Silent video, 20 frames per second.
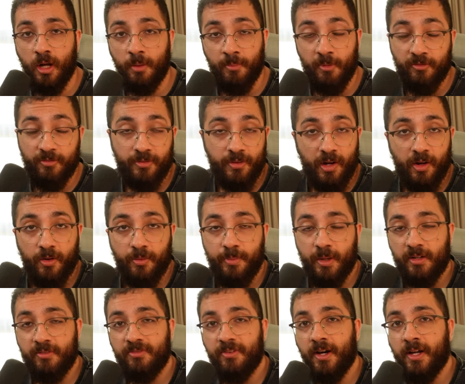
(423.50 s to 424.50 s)
I'm a very
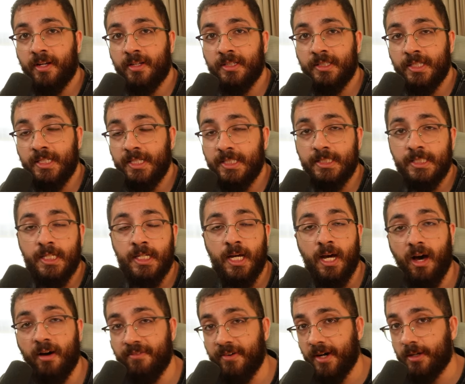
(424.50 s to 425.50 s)
big fan indeed.
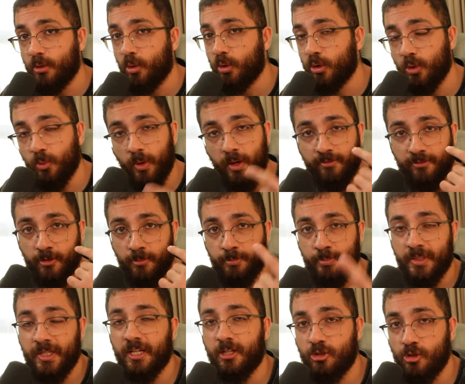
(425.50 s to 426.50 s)
I've had all the way from
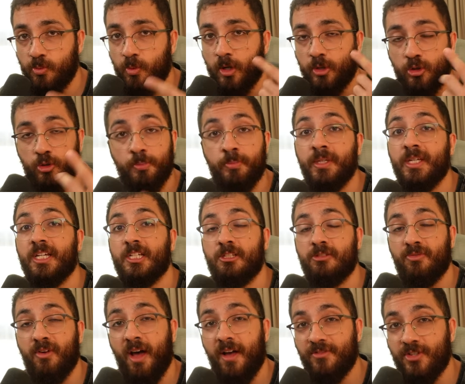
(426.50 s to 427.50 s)
P S one to P S
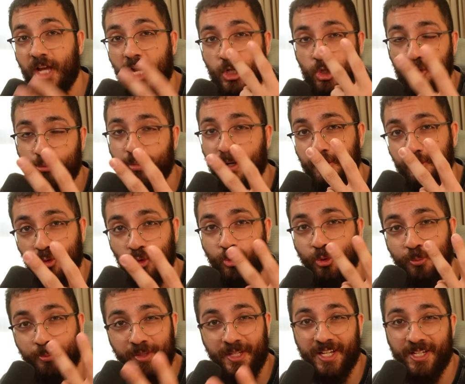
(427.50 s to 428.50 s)
fives. I actually bought two
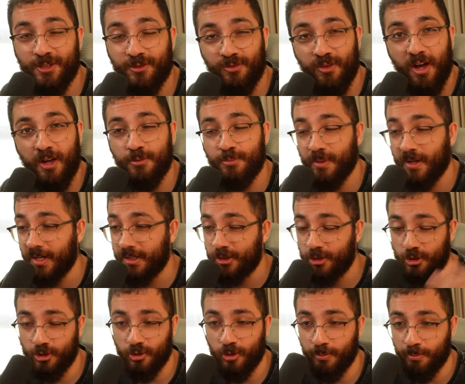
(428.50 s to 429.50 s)
P S fives, but I
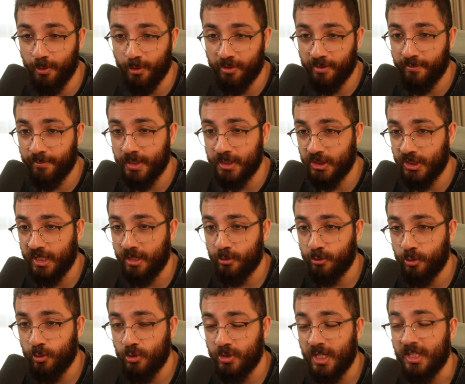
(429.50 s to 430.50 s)
just sold both of them because I don't
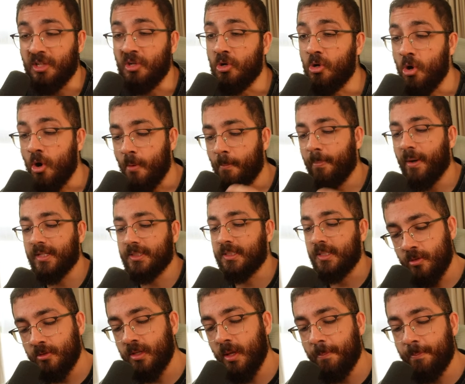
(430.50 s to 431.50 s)
use it. But
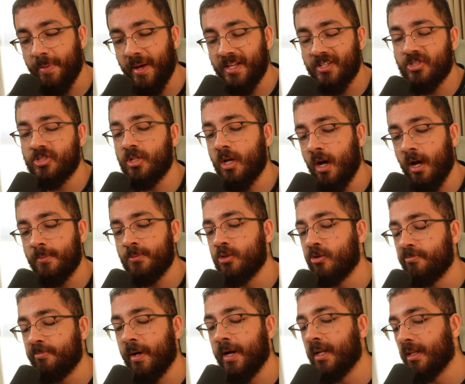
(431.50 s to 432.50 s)
the best times
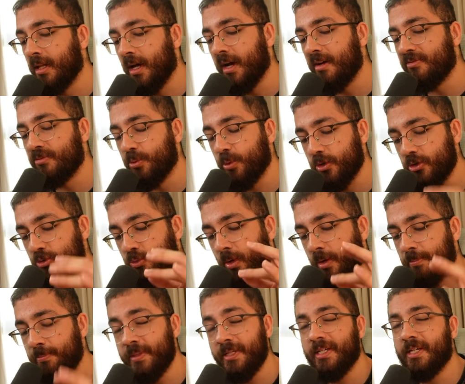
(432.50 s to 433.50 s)
of my life was
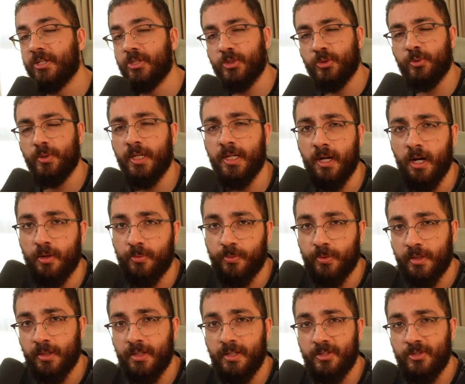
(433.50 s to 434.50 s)
when P S three got
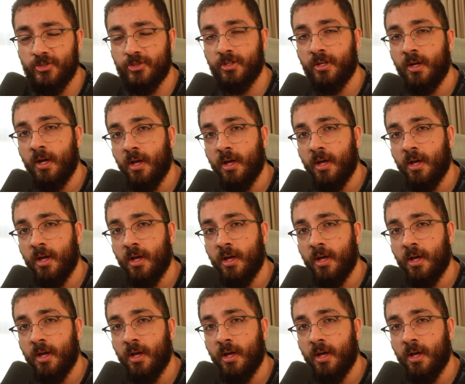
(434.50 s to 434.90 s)
released.